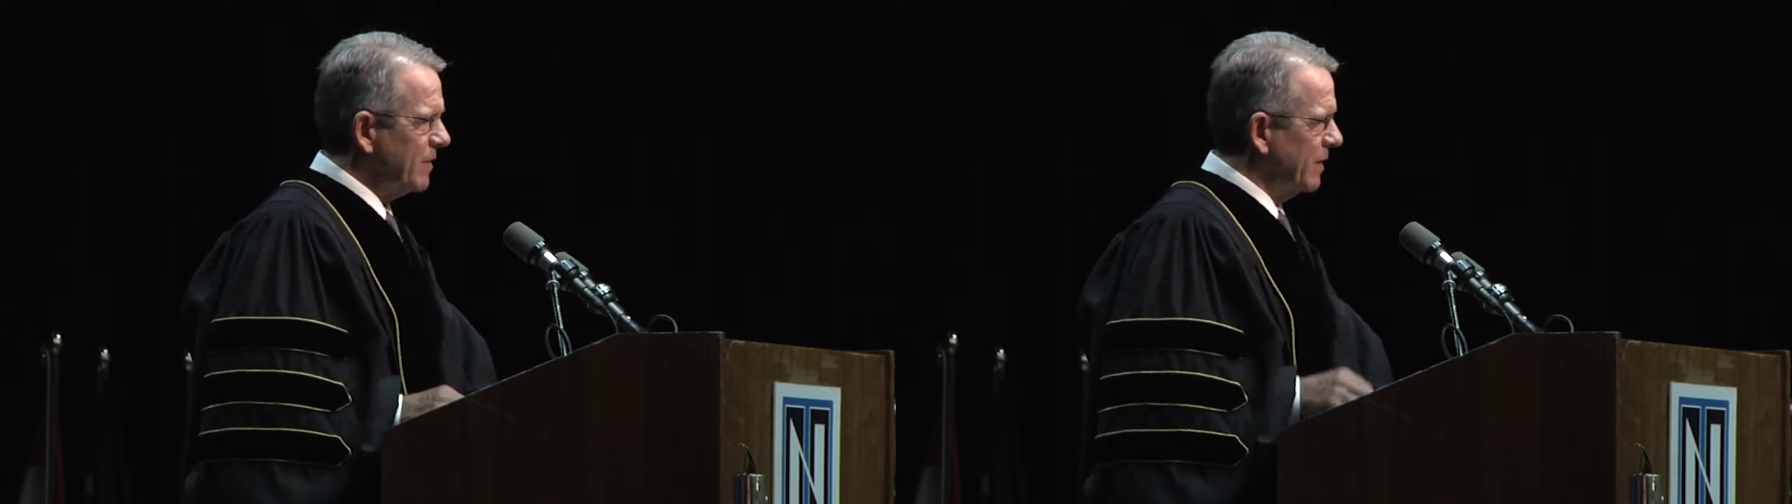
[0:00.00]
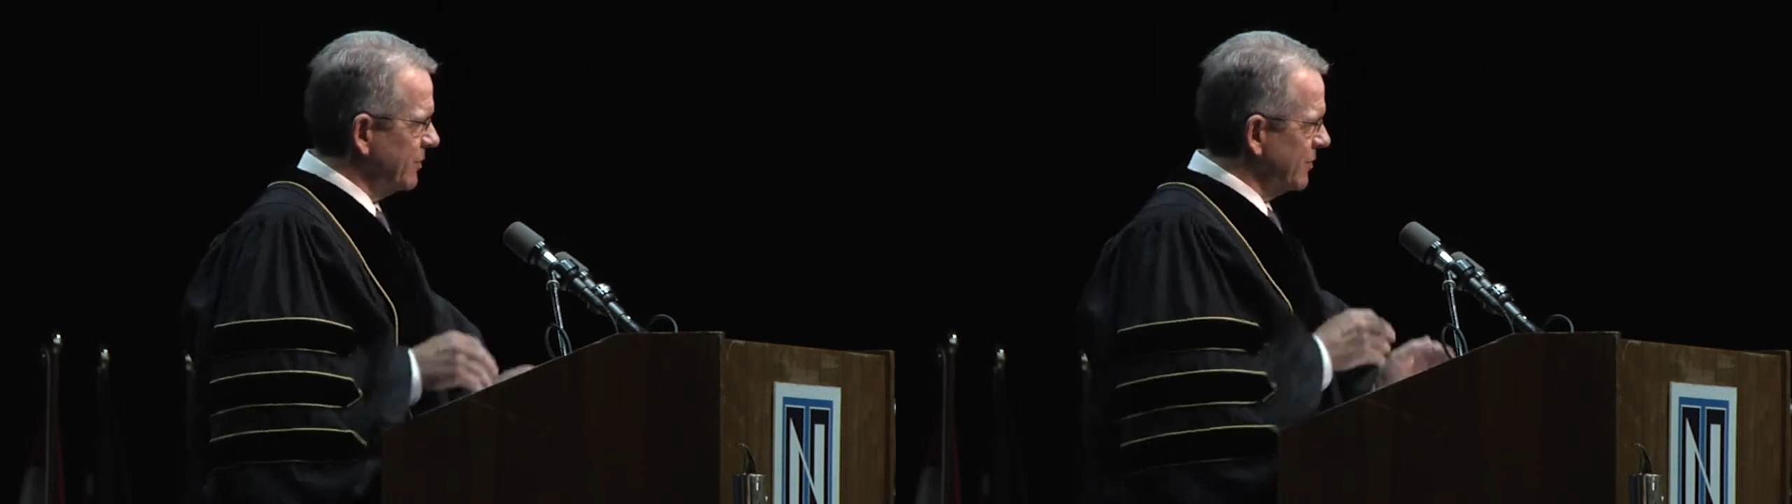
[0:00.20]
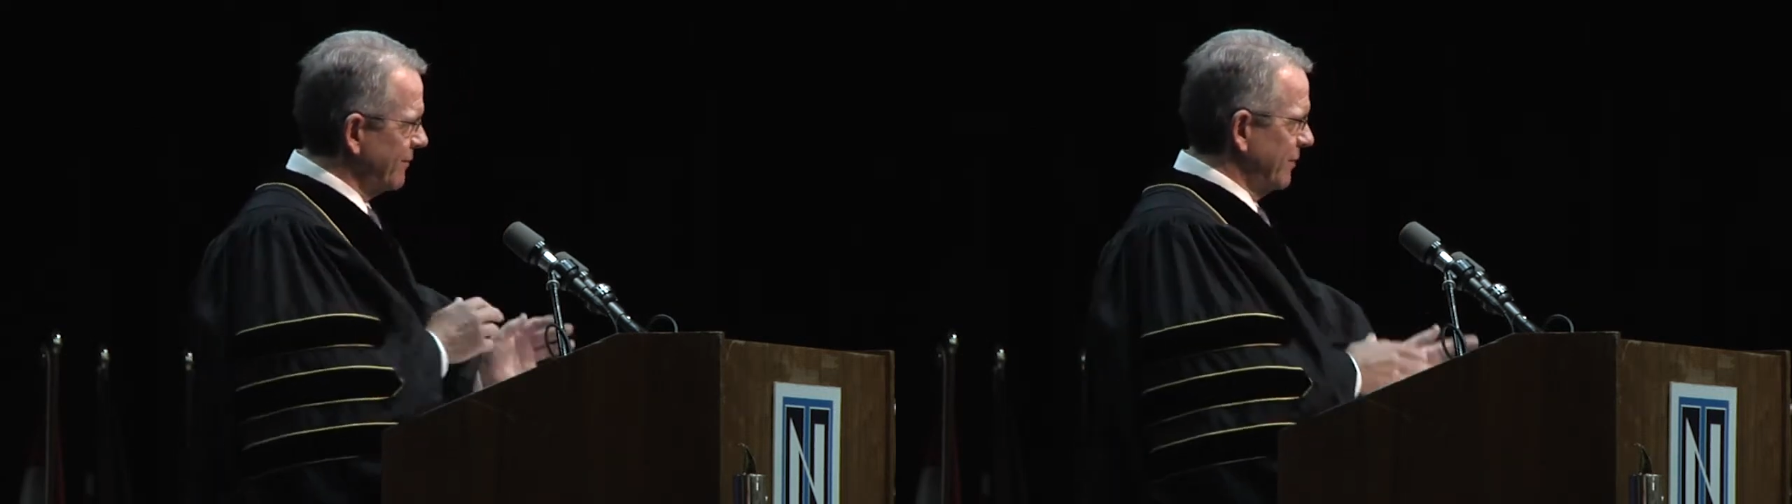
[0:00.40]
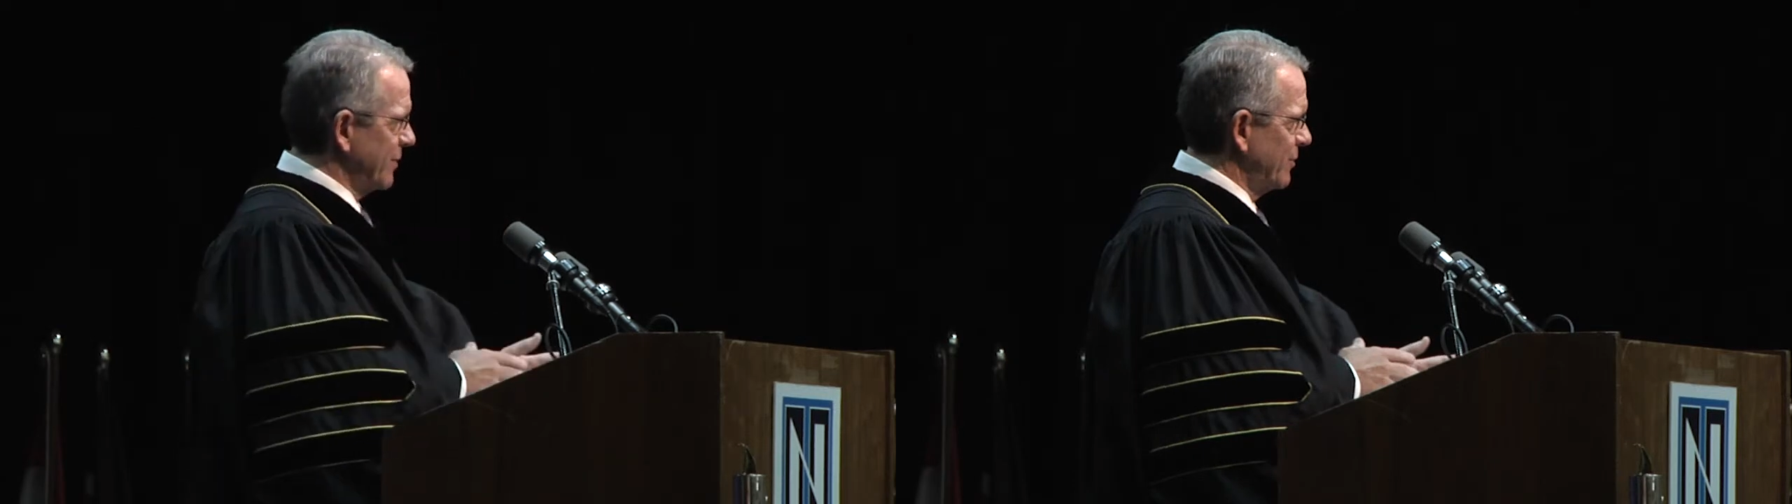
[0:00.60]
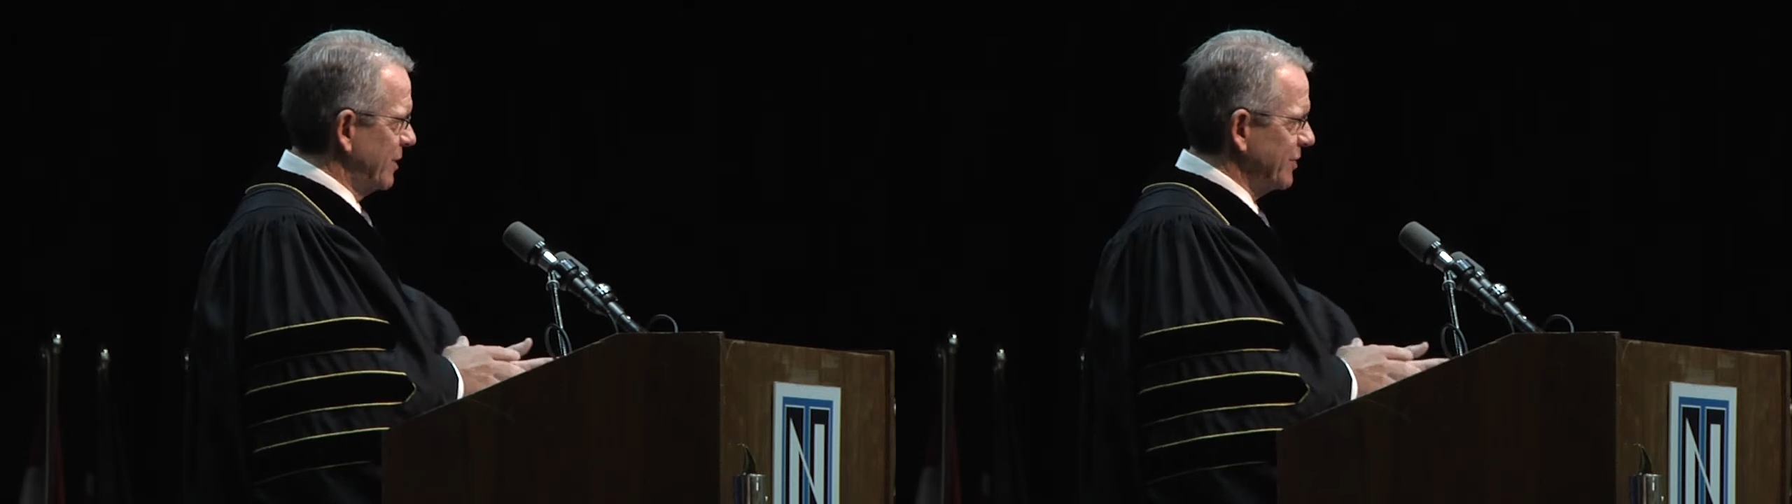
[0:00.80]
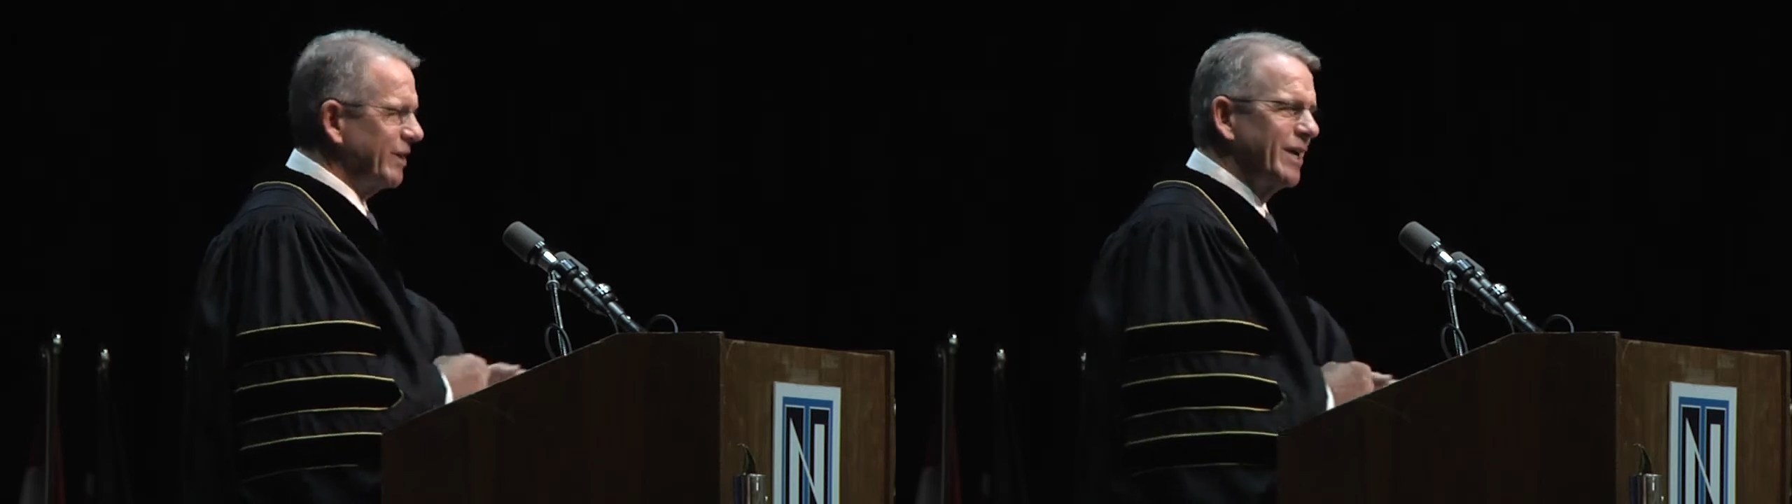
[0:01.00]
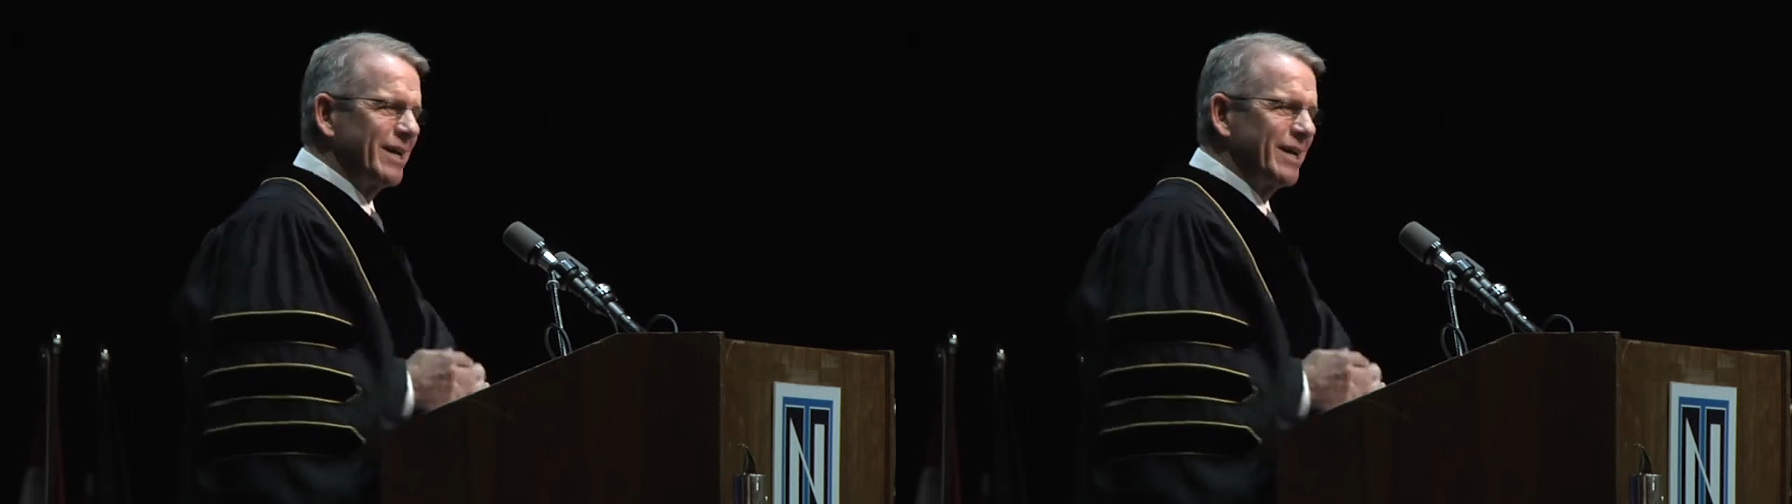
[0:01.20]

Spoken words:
That's the first question.